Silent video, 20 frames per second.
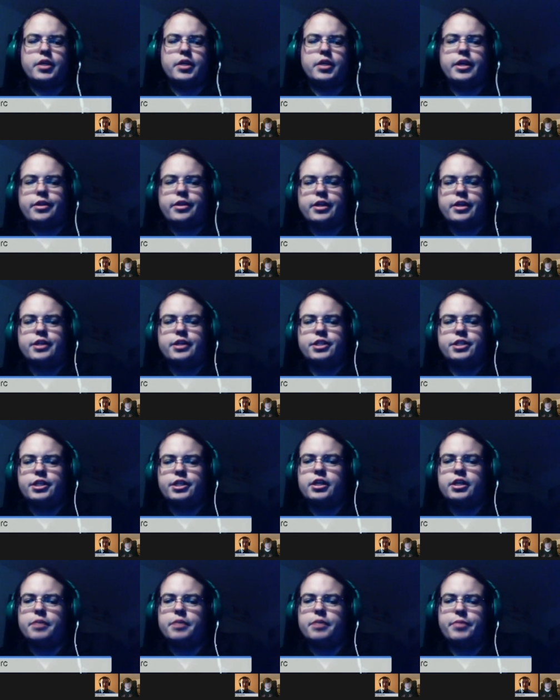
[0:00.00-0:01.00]
think seeing
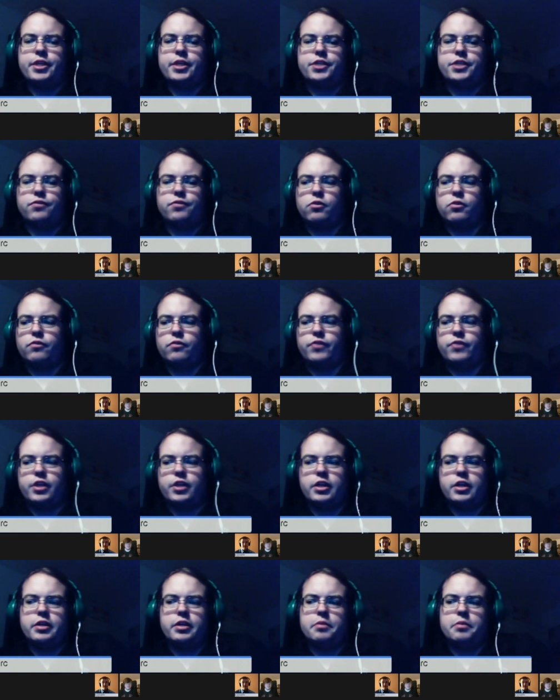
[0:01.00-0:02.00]
a PS4
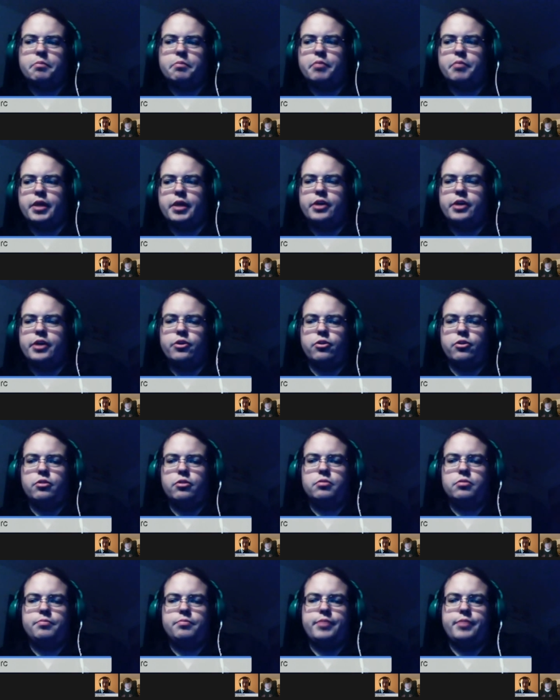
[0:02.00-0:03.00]
Vita bundle
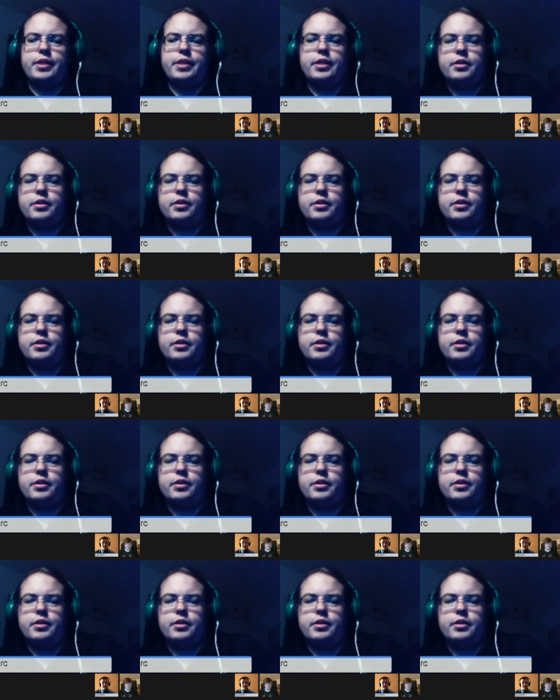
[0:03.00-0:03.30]
being